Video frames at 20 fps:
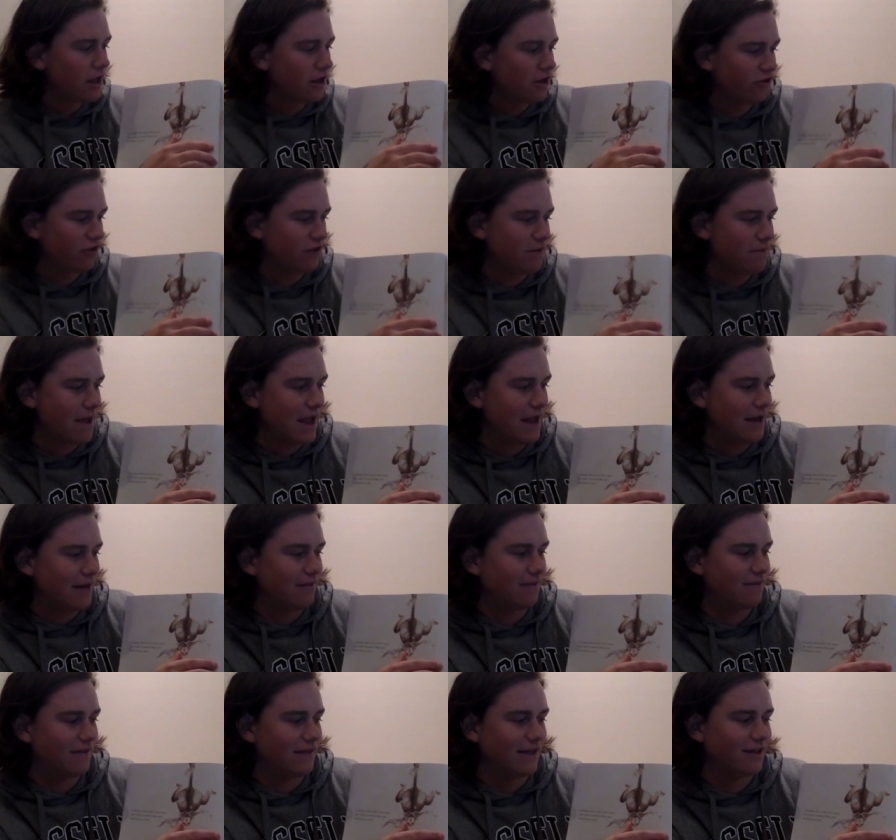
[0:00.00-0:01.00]
She made
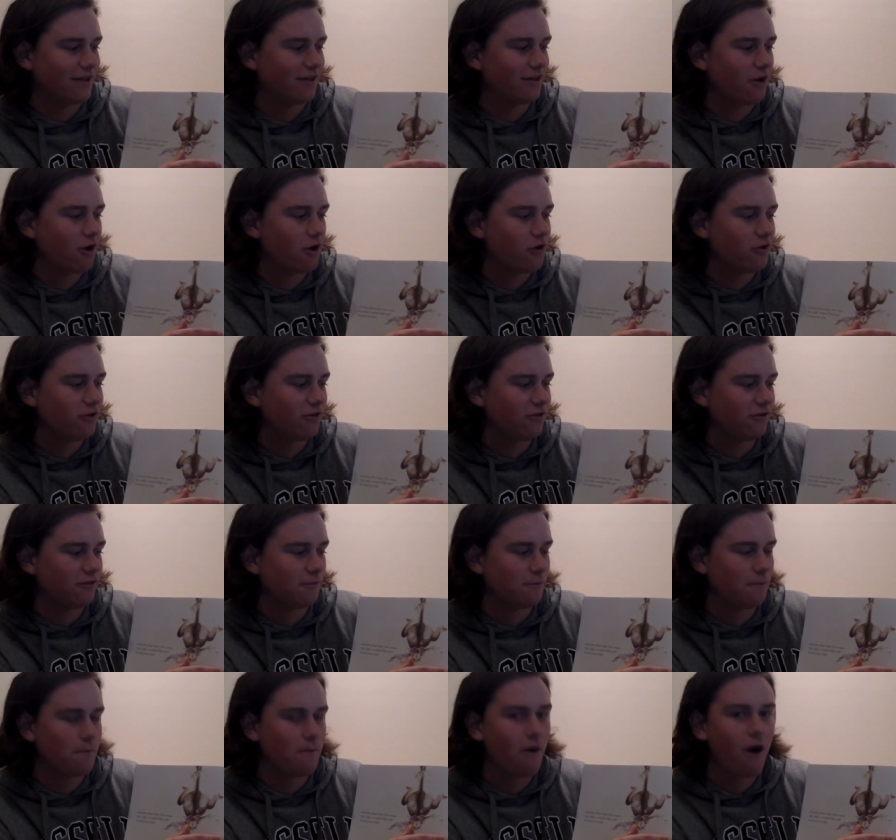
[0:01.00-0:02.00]
dingoes
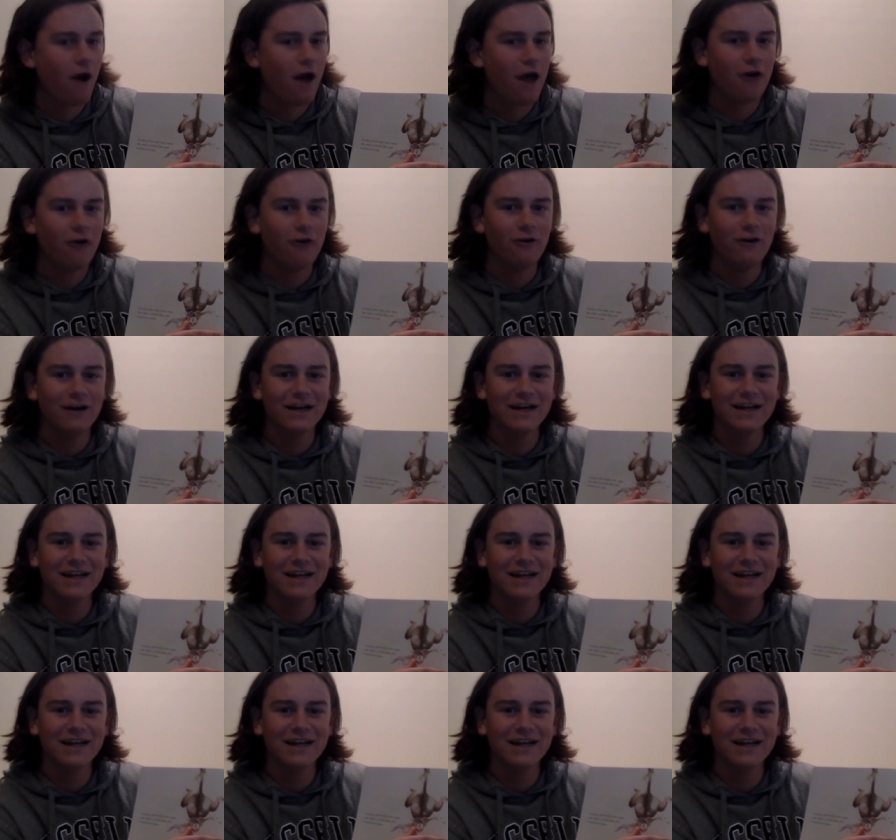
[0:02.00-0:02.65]
smile